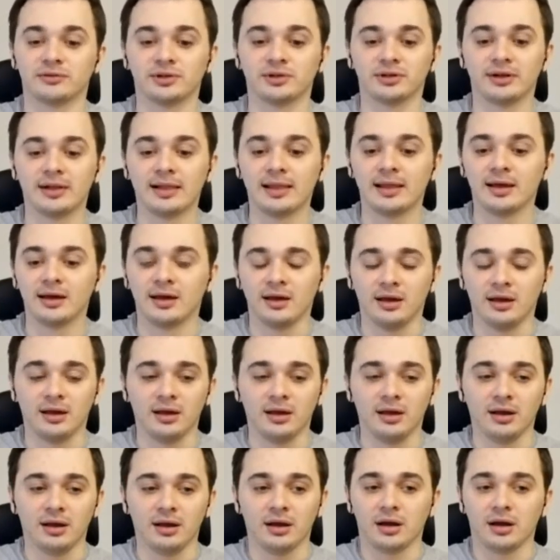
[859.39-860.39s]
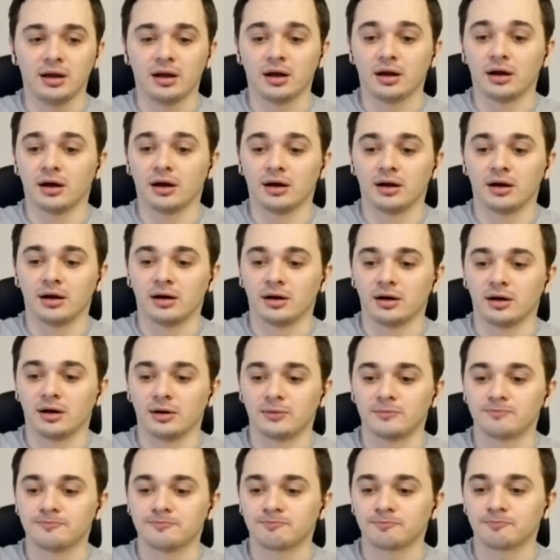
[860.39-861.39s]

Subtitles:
make a stronger argument.